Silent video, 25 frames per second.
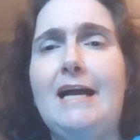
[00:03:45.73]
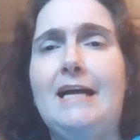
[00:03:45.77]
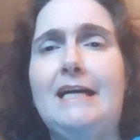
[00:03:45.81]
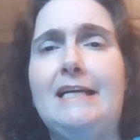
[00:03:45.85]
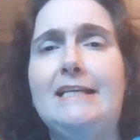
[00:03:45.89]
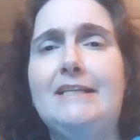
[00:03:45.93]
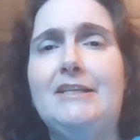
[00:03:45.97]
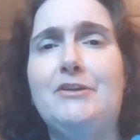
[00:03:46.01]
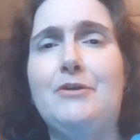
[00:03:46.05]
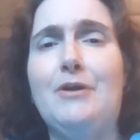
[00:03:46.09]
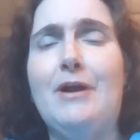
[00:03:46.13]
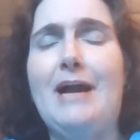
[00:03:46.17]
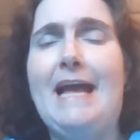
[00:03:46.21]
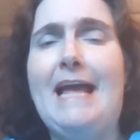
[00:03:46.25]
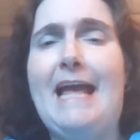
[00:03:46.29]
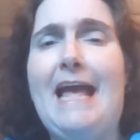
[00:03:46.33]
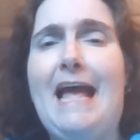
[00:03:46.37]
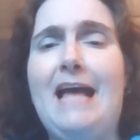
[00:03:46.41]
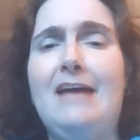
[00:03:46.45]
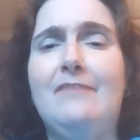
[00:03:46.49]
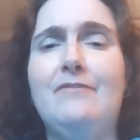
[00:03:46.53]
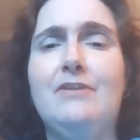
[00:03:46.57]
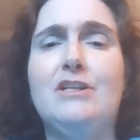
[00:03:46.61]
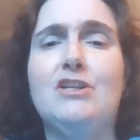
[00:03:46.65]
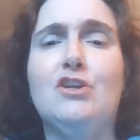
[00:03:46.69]
You know, I
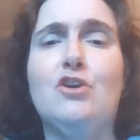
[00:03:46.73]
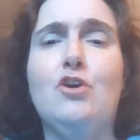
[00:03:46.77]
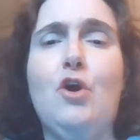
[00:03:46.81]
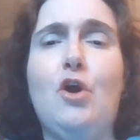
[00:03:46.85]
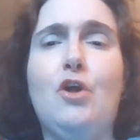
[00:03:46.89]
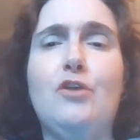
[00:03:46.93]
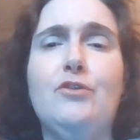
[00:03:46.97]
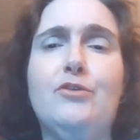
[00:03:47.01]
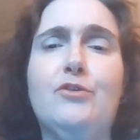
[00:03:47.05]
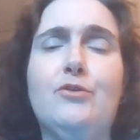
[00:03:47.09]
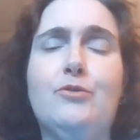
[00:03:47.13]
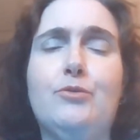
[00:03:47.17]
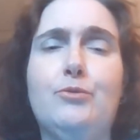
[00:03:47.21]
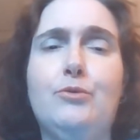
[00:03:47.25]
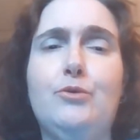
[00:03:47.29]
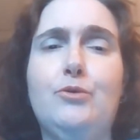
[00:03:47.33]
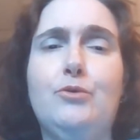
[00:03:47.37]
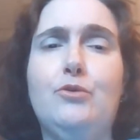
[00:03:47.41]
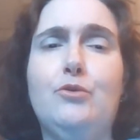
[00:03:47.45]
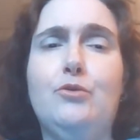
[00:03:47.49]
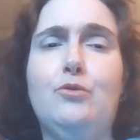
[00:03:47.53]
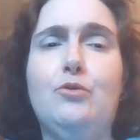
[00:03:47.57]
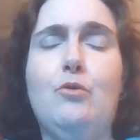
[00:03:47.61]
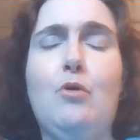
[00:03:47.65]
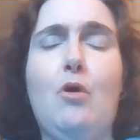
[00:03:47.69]
haven't gone
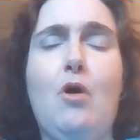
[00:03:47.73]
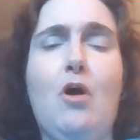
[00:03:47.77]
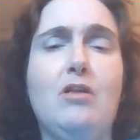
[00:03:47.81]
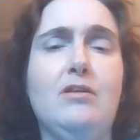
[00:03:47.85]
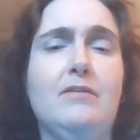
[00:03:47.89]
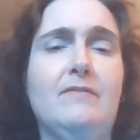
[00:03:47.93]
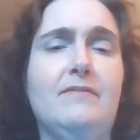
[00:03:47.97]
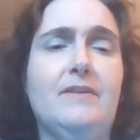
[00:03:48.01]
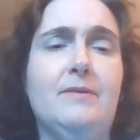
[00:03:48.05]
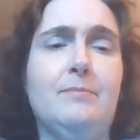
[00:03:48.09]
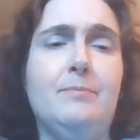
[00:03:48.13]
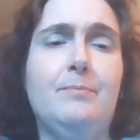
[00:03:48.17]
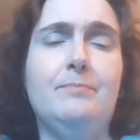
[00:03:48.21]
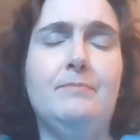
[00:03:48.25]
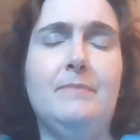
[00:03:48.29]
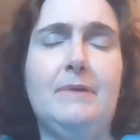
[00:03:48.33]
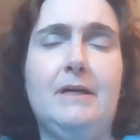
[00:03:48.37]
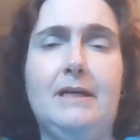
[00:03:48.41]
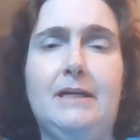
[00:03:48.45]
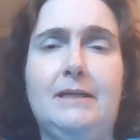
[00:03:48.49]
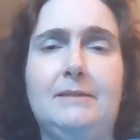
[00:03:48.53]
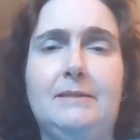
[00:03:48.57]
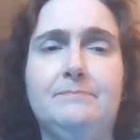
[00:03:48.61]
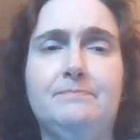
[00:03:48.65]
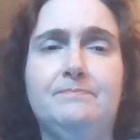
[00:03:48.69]
through all of the
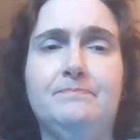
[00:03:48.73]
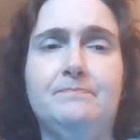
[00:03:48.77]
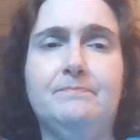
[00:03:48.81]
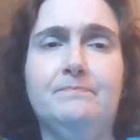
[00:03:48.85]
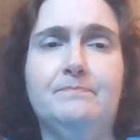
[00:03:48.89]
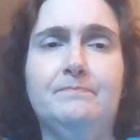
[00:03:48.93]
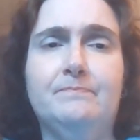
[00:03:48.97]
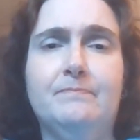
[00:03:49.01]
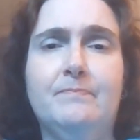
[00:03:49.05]
um,